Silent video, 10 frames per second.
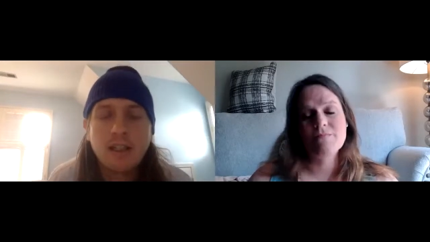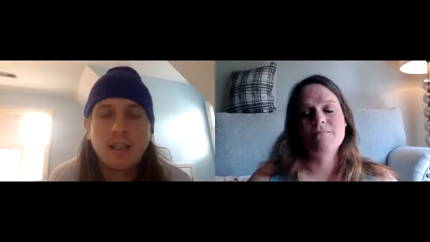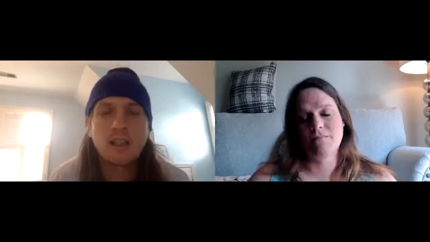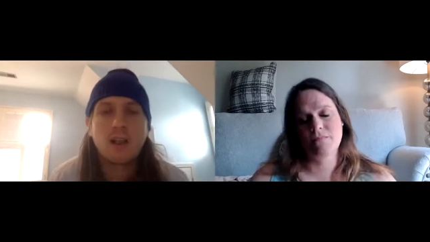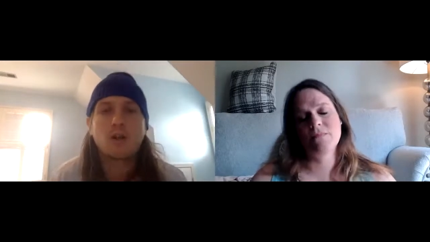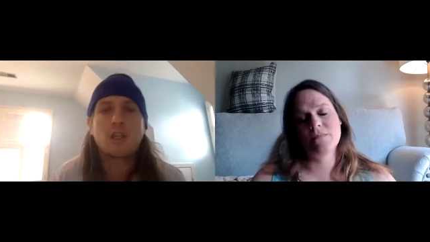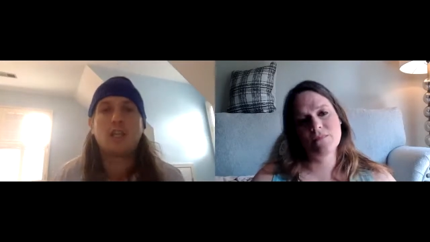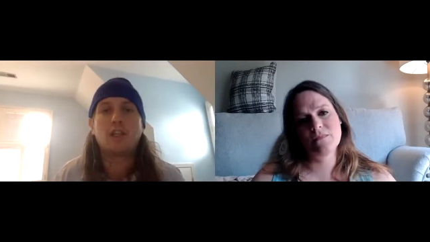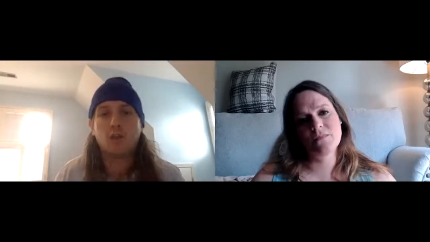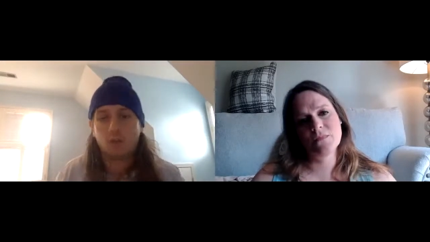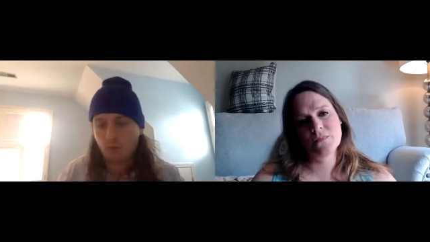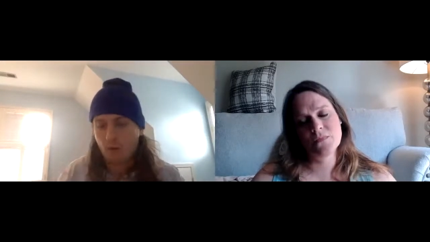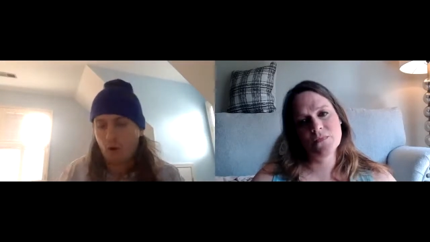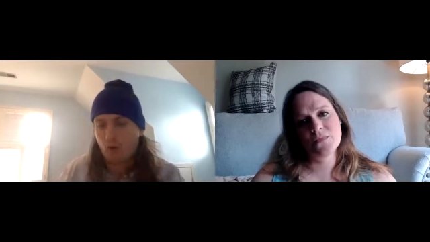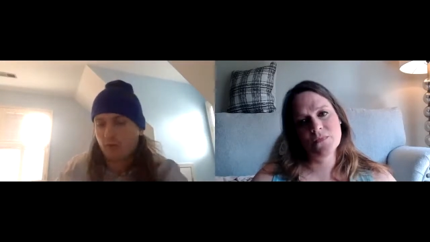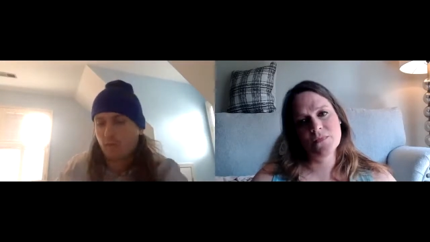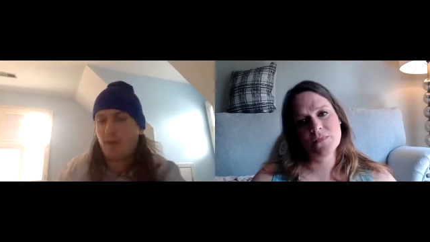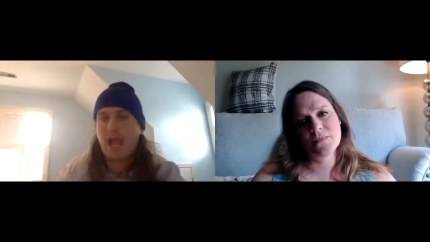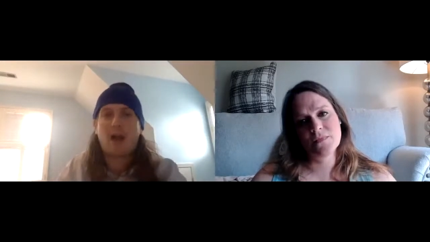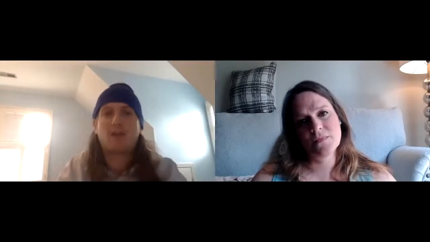Speaker 1: you know can you
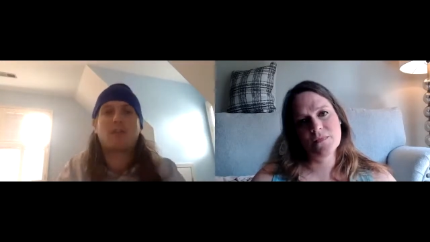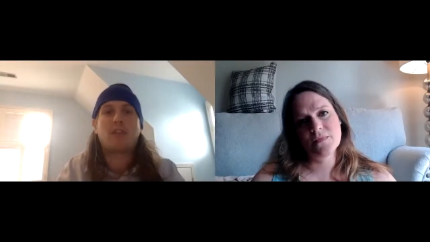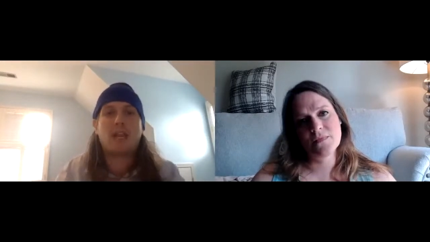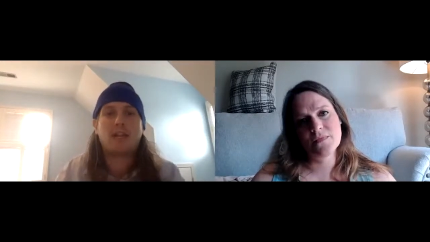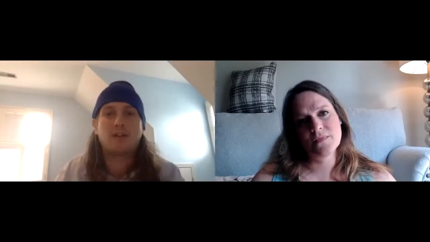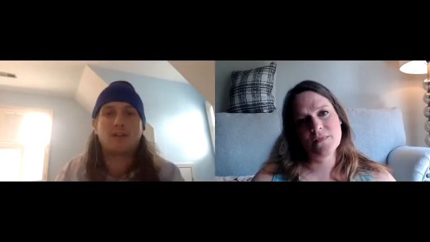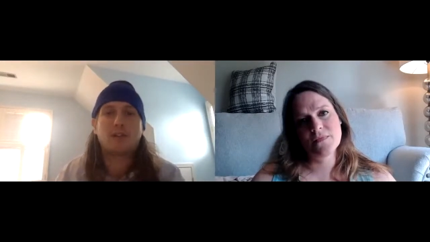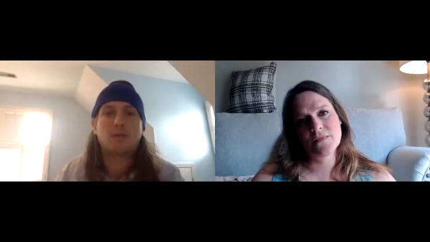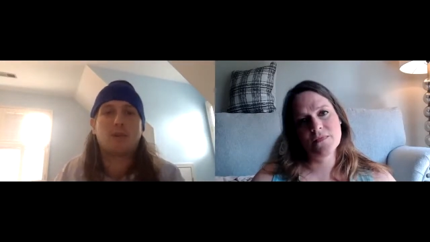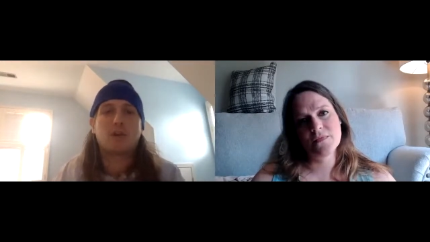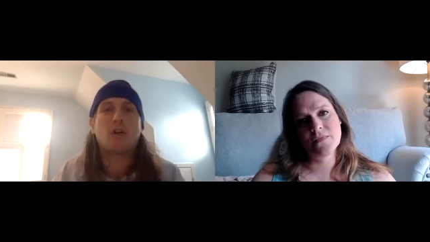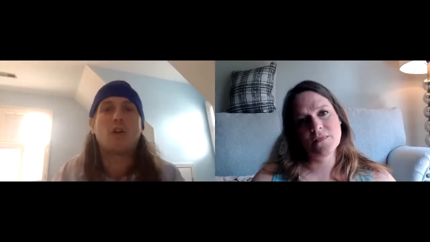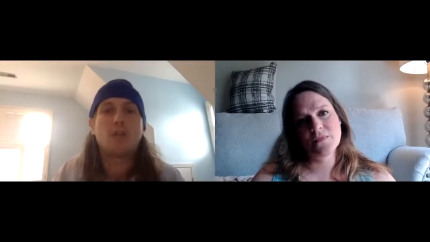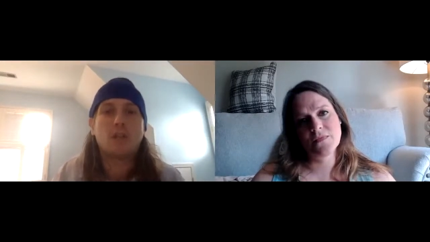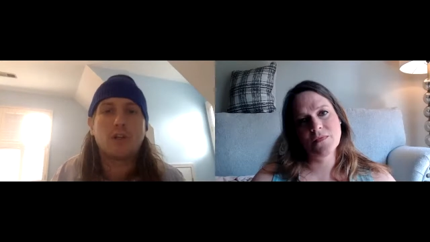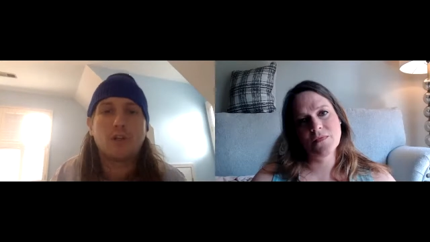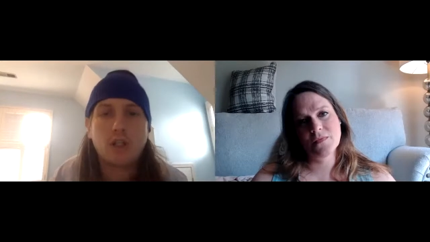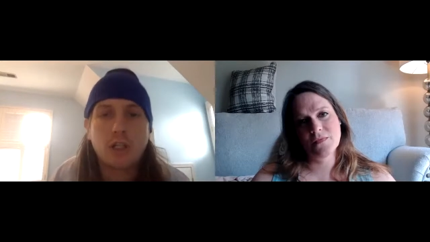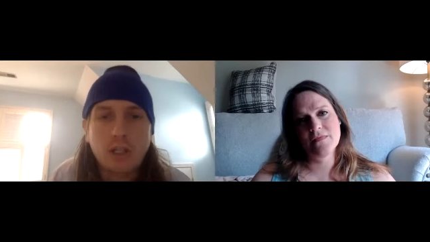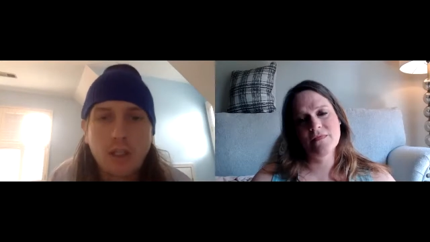overpower that energy with your own
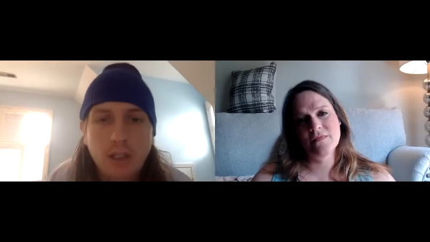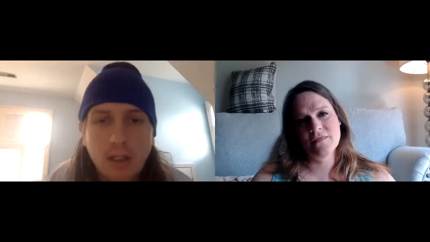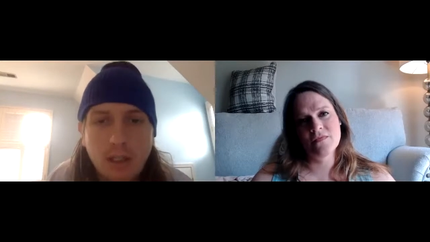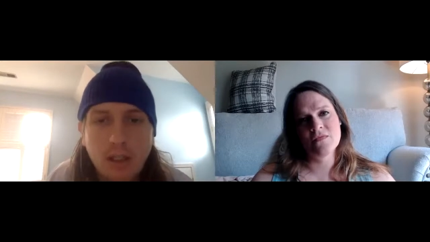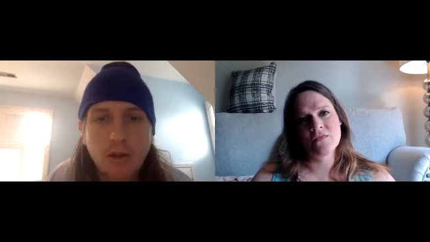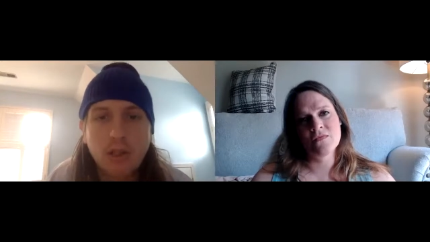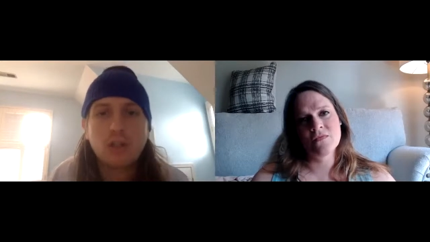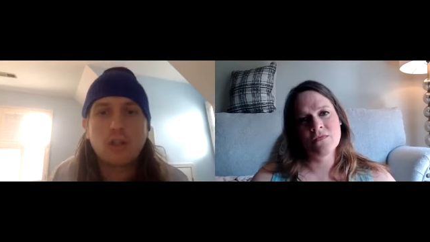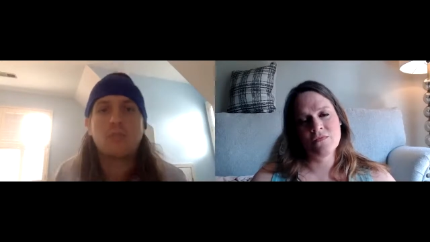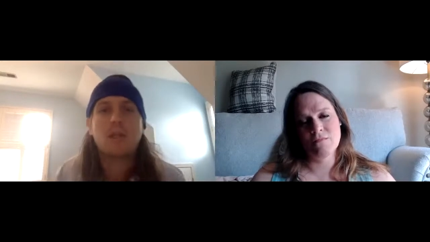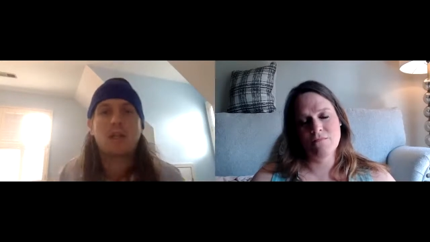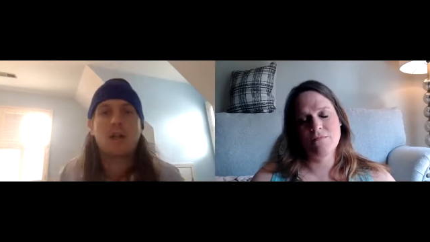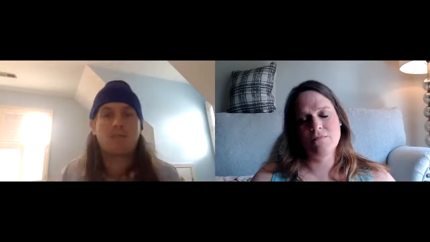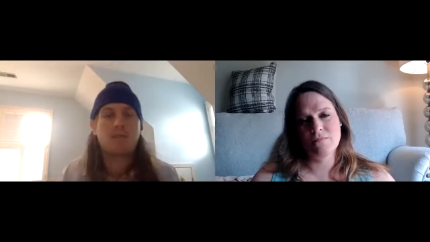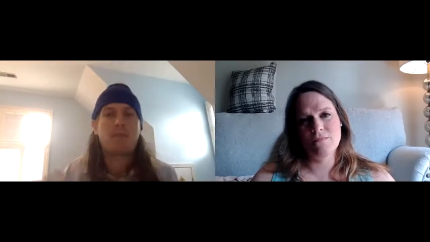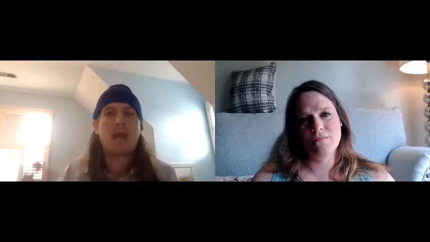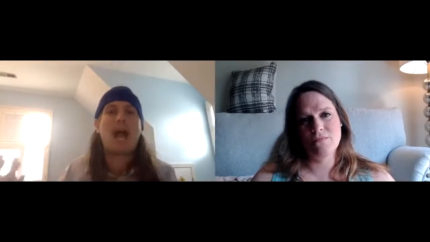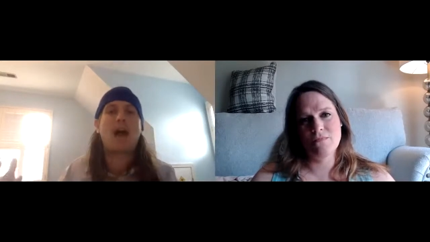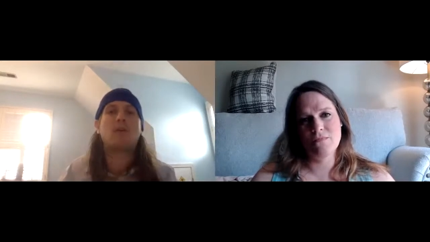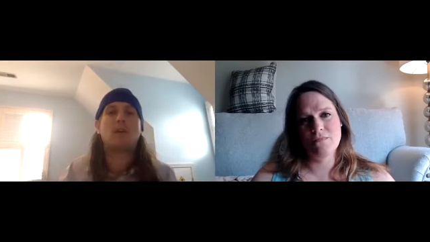energy you know can you become the
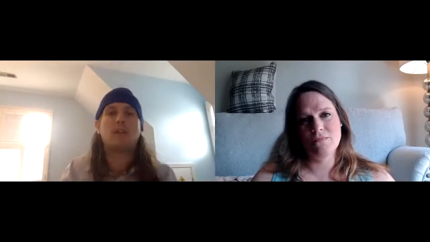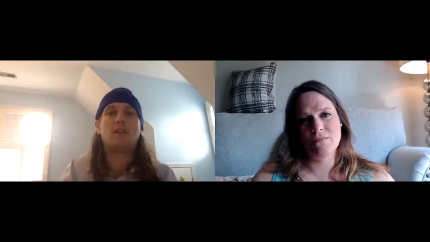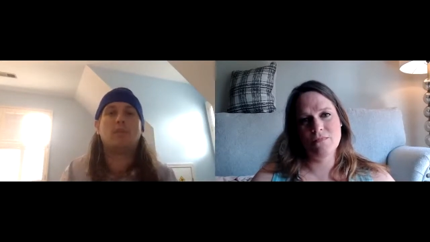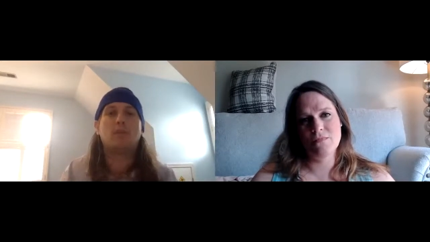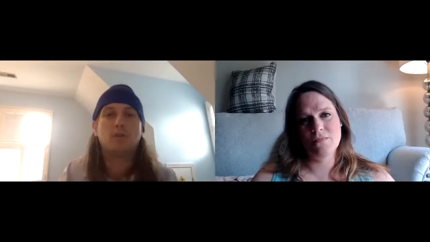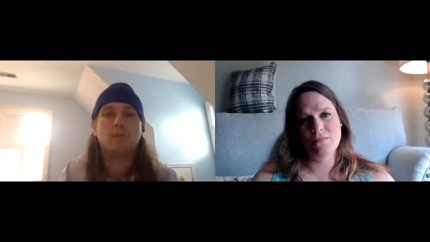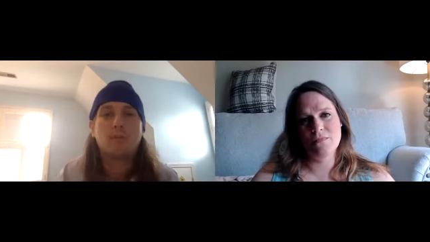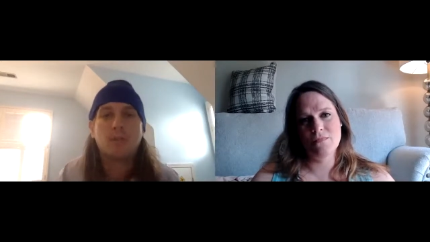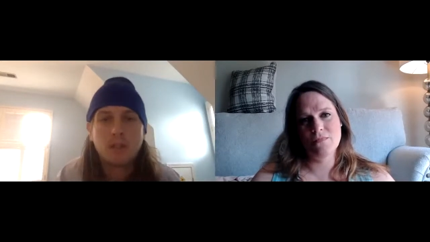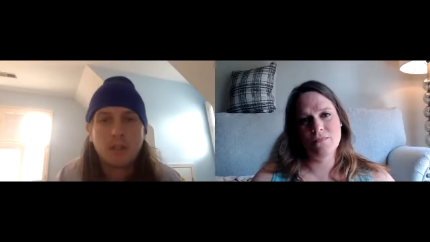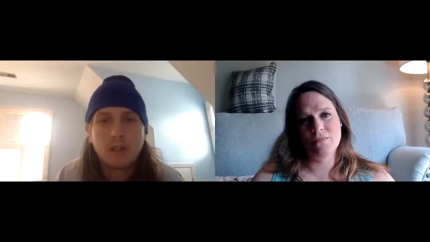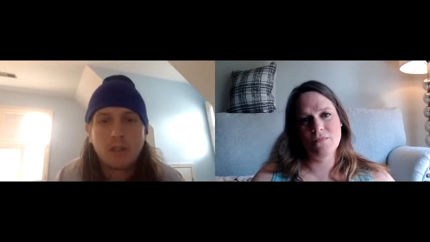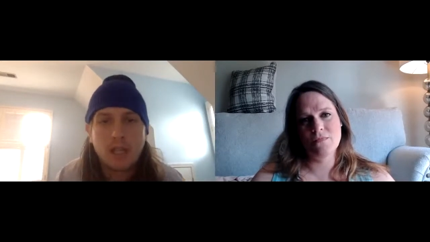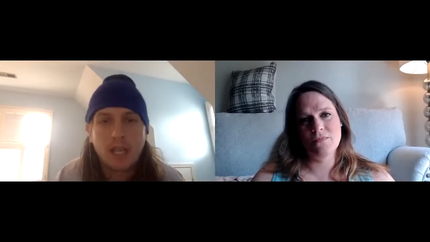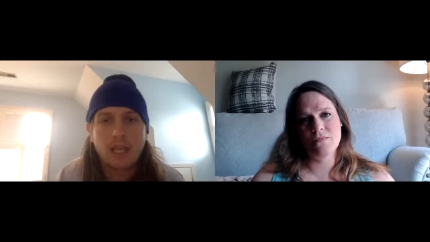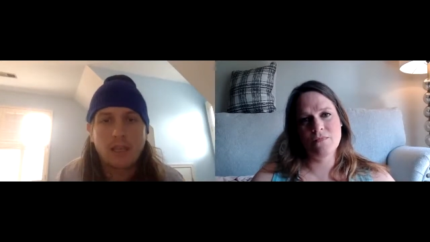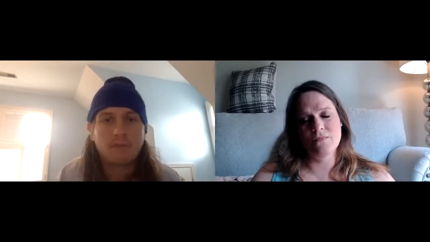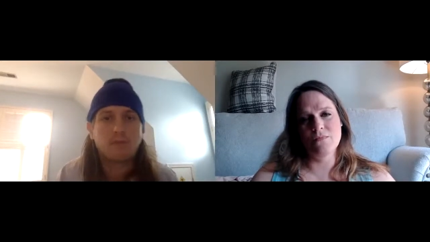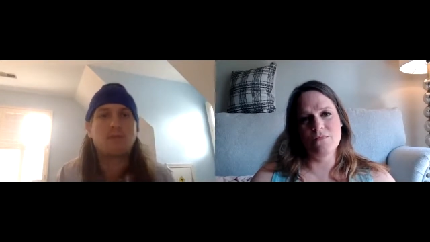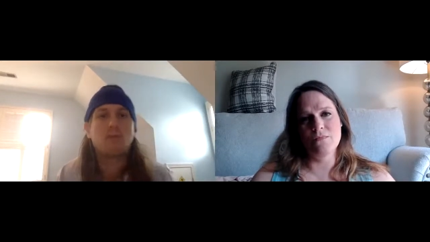power in the room and
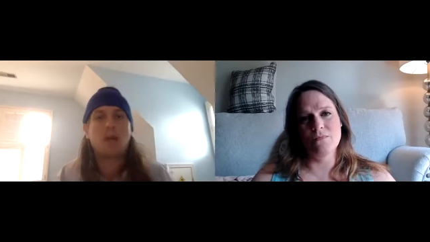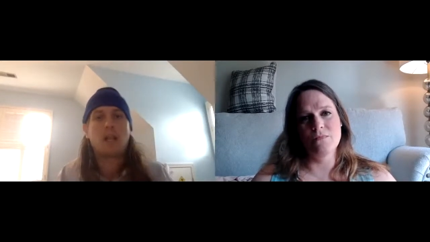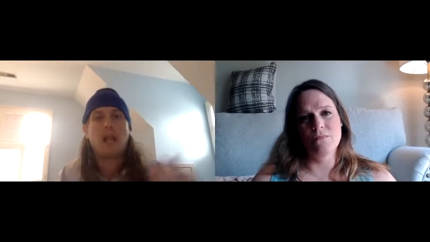mm. what